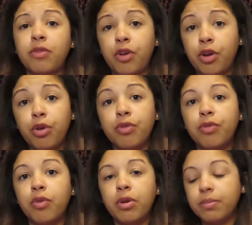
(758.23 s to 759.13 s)
of your
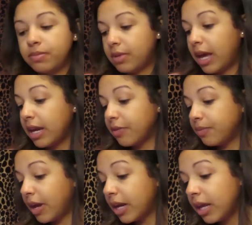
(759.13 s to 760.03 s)
uniform, and
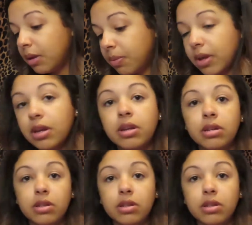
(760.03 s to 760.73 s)
an ink pen.